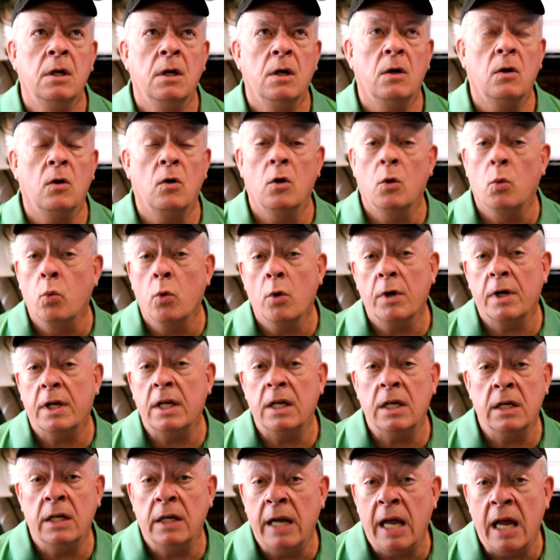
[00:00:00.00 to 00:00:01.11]
or working
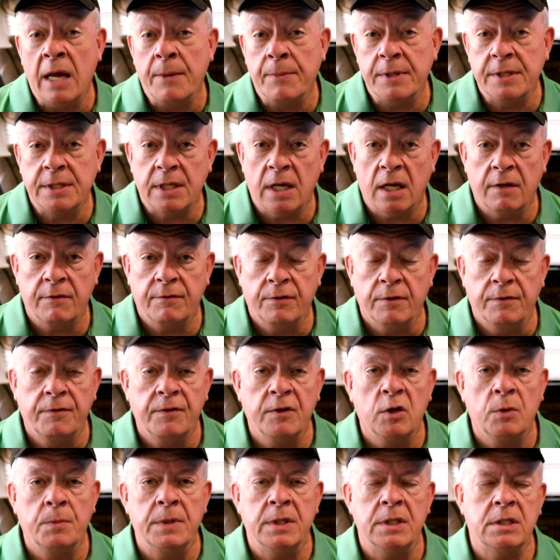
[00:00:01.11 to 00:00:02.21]
in an Amazon
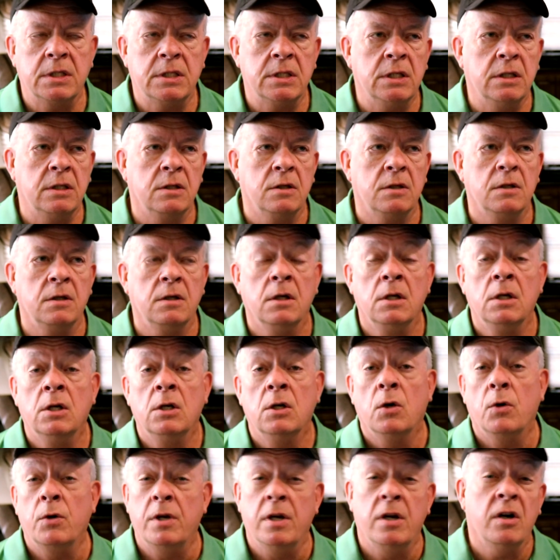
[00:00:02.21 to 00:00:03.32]
fulfillment center,
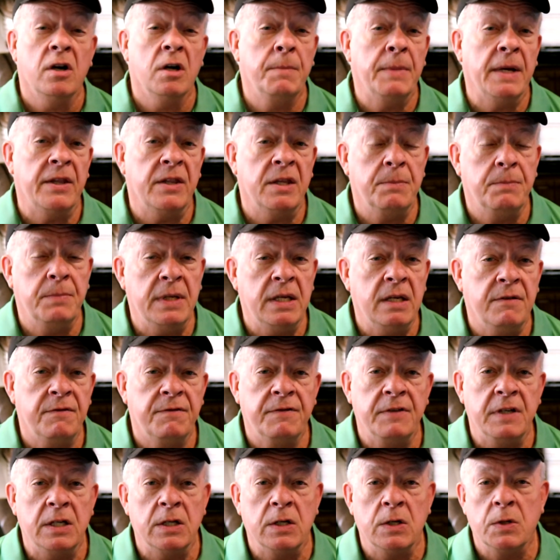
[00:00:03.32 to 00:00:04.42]
or you hear about the beet
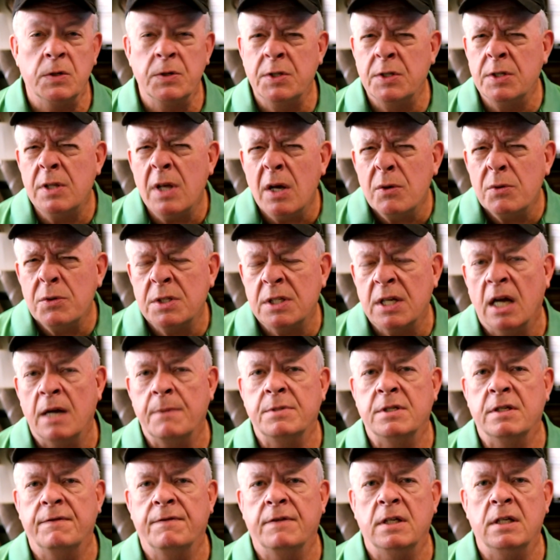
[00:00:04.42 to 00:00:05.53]
fields, those
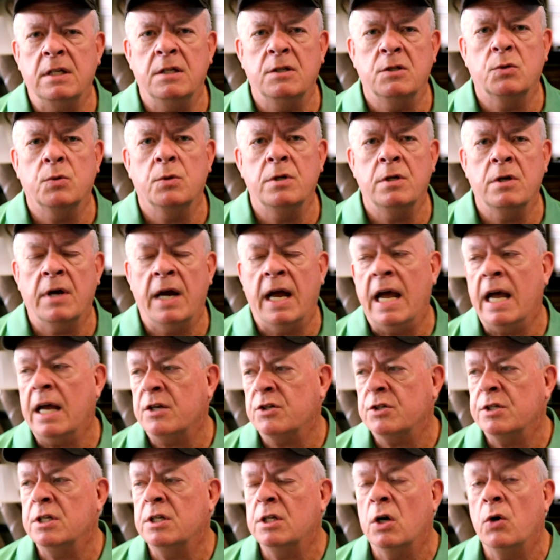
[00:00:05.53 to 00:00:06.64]
types of things where you're
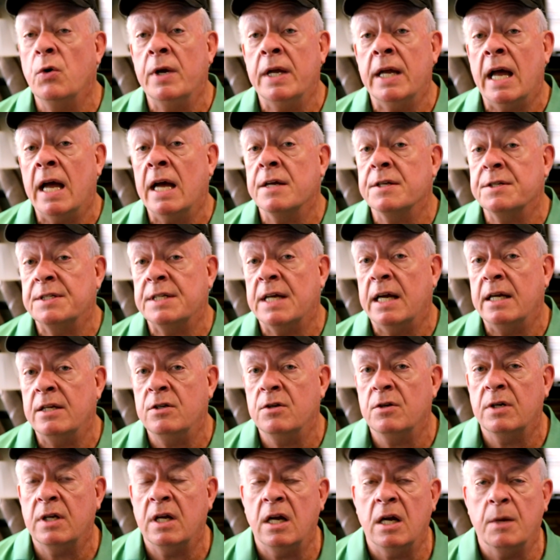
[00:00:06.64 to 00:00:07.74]
actually going outside
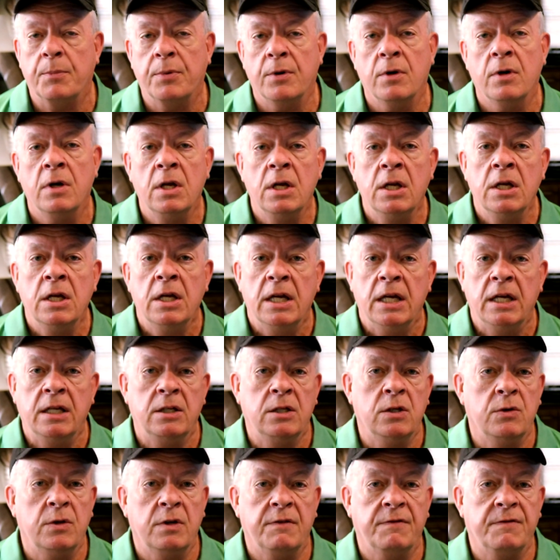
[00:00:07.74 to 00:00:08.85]
your camper and
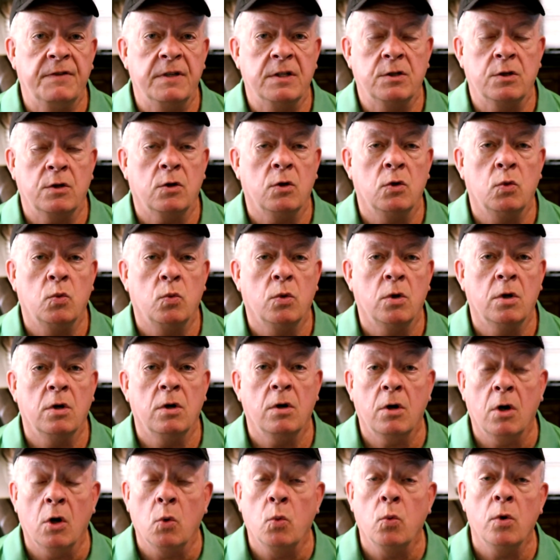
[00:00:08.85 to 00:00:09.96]
doing physical
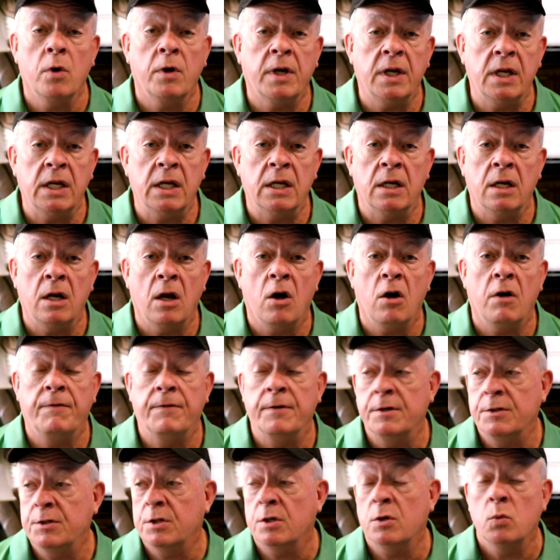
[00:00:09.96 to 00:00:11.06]
work, or working in an
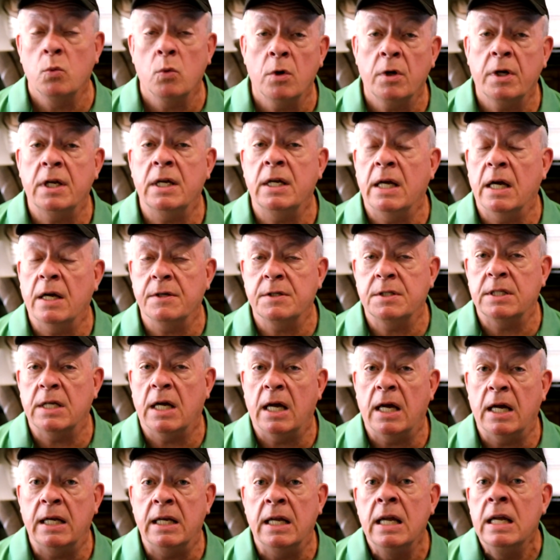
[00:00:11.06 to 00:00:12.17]
office, or working
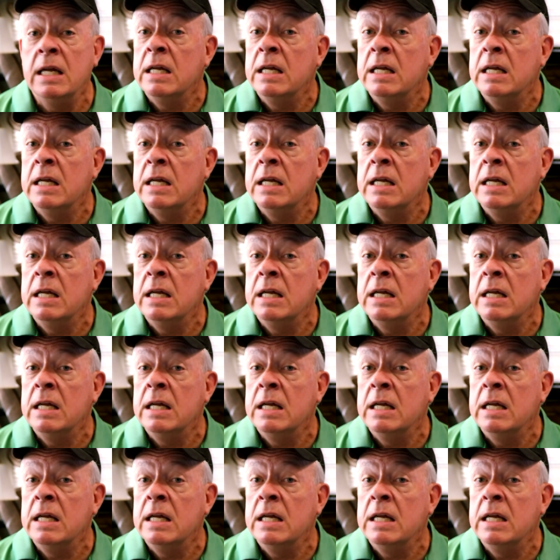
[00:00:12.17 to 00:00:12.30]
outside.